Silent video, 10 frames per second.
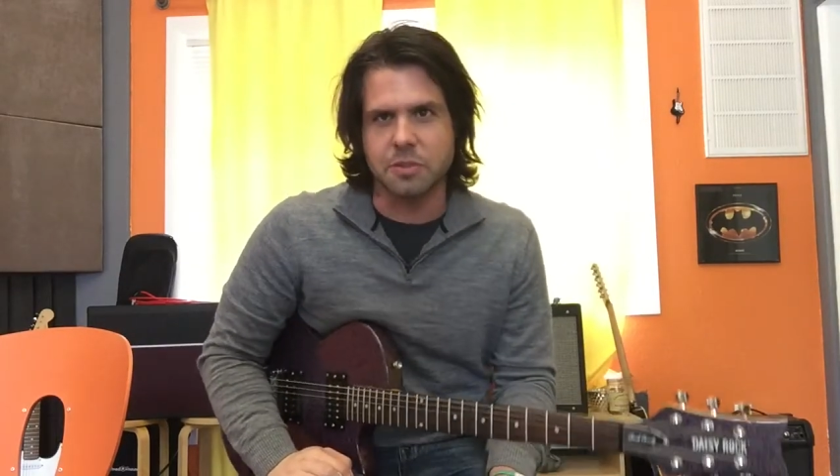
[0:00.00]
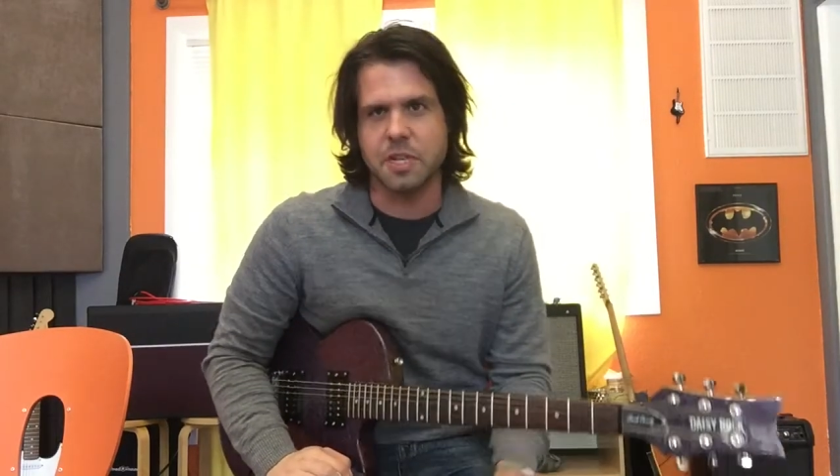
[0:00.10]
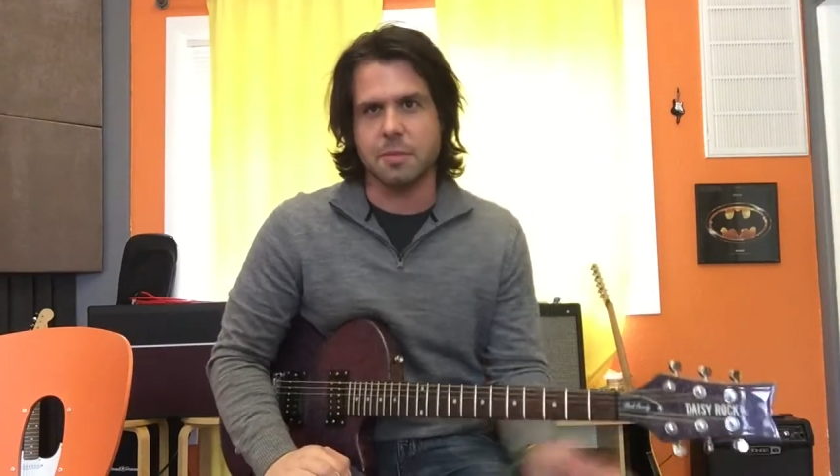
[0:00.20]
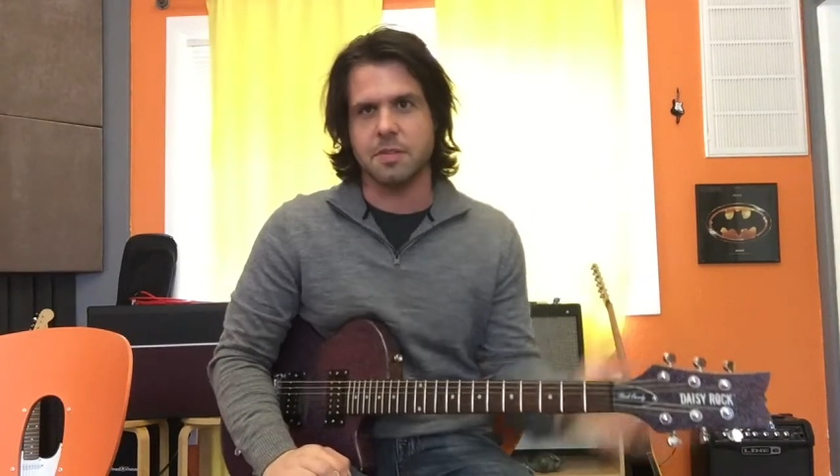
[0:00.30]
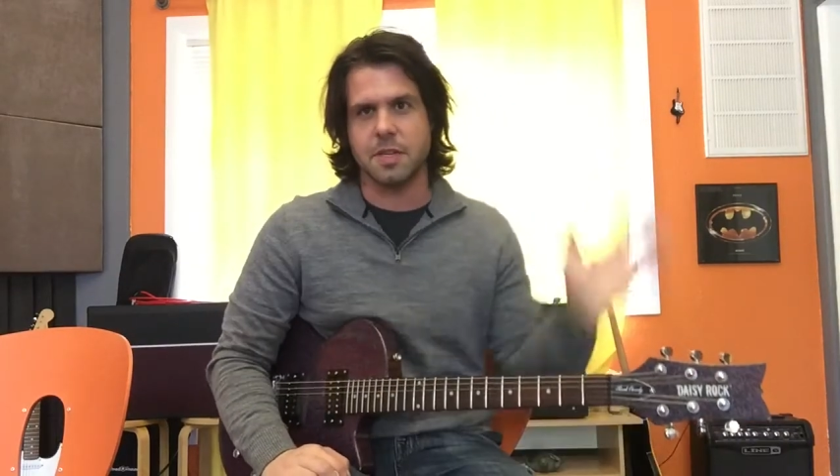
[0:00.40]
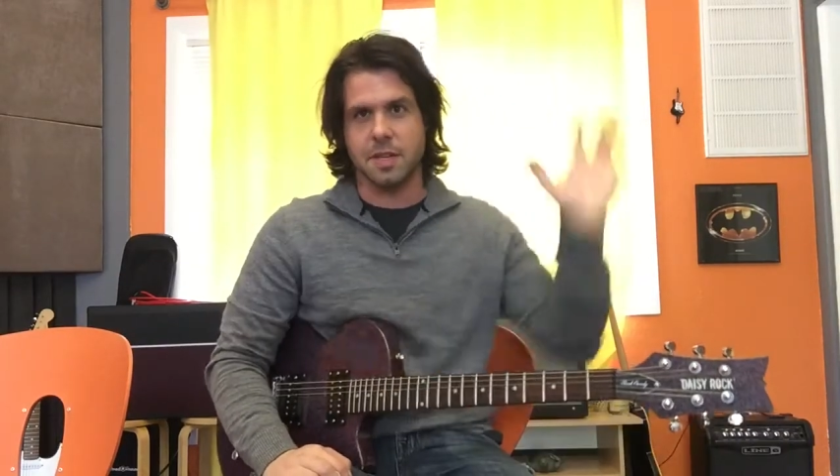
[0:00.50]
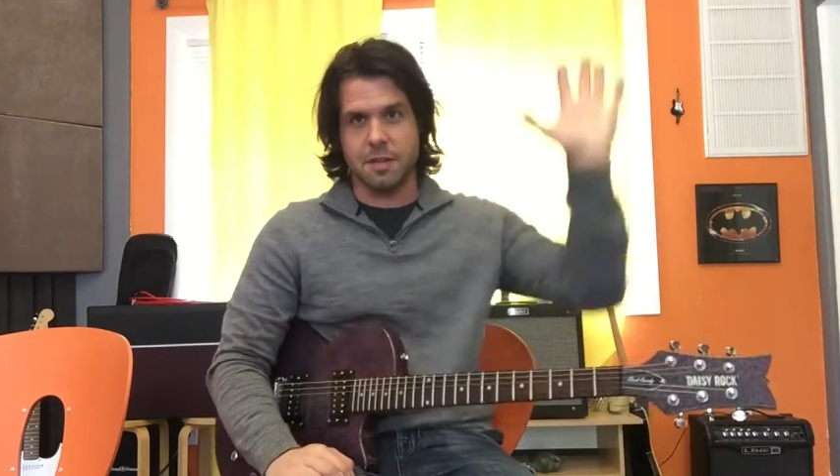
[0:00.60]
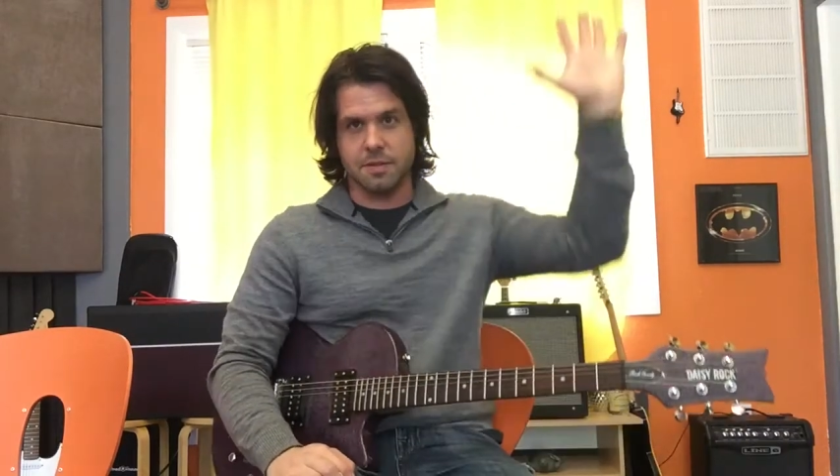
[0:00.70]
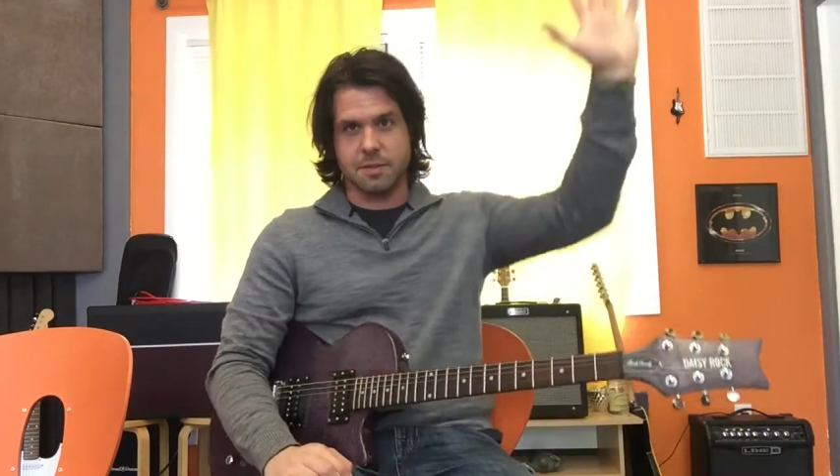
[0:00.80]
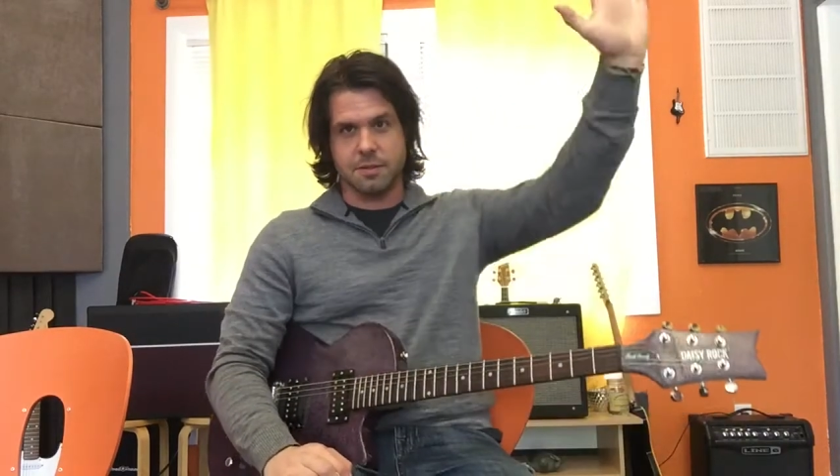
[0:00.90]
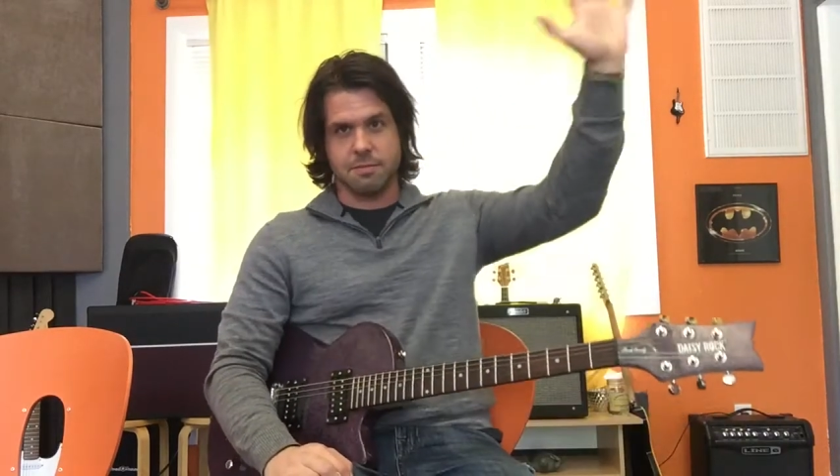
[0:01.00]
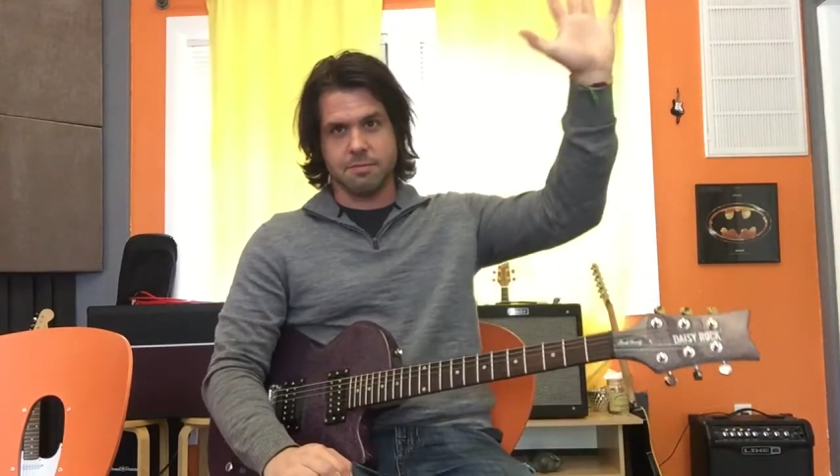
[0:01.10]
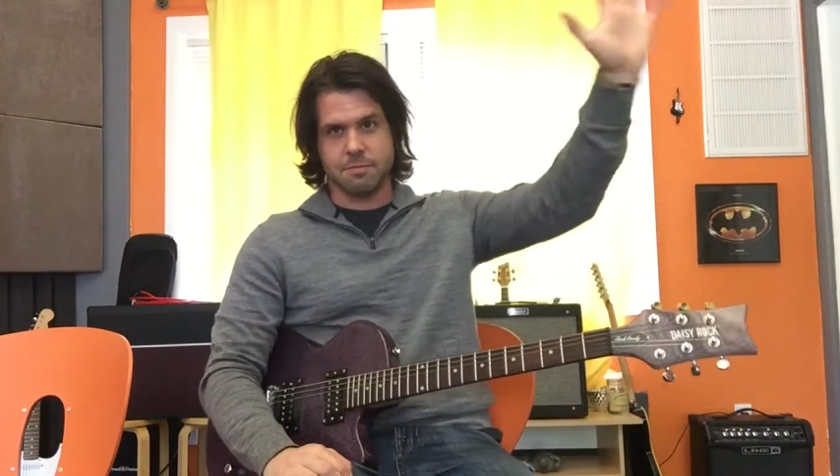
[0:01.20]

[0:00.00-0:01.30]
Jam C Ds?